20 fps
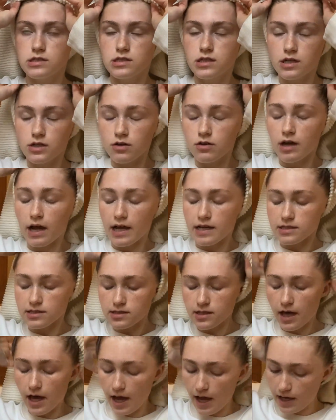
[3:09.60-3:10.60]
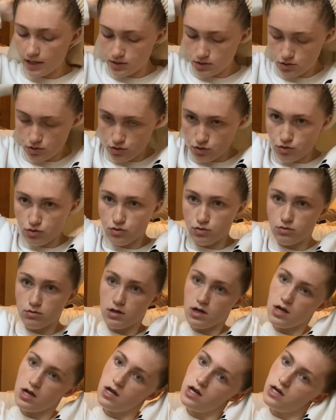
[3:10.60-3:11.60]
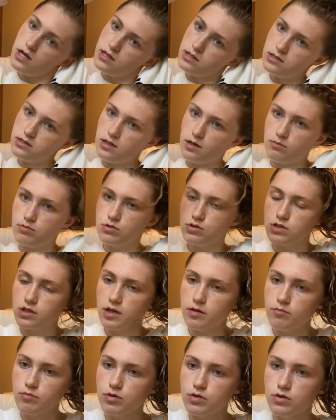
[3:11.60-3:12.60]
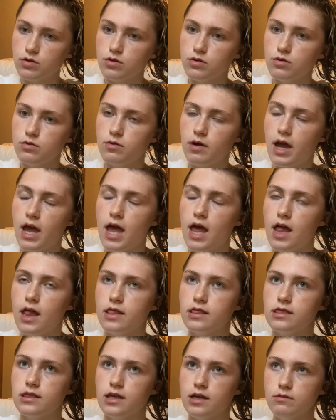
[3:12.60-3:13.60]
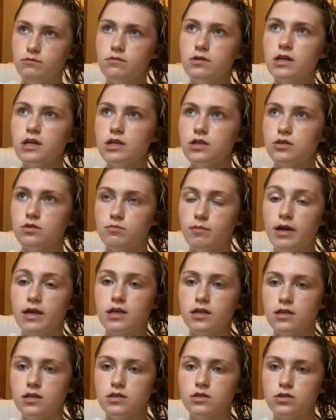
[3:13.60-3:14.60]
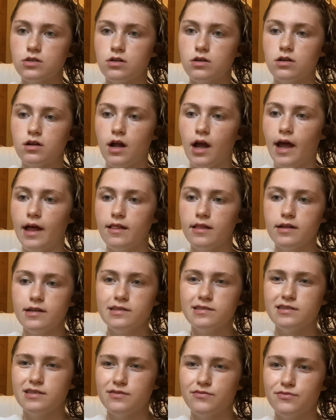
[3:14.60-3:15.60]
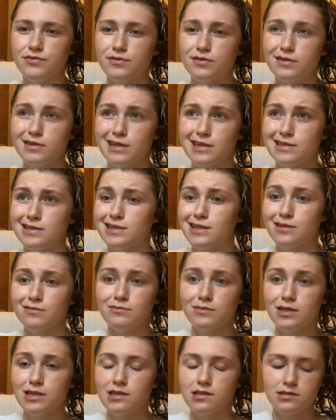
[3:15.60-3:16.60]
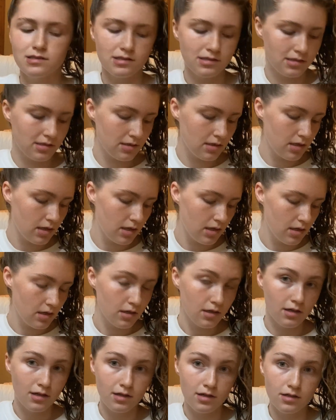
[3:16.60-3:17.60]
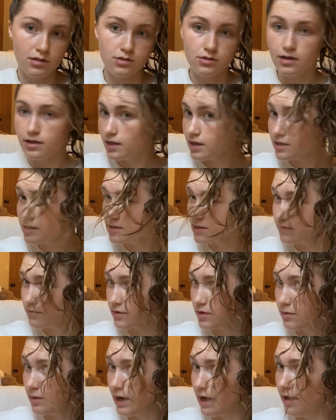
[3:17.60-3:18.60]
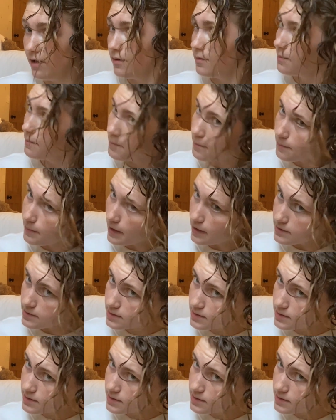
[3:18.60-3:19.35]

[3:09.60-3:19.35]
tell you guys that I do double shampoo, and then when I do my conditioner, I let it sit for like 10 minutes. So I let it sit for a while. But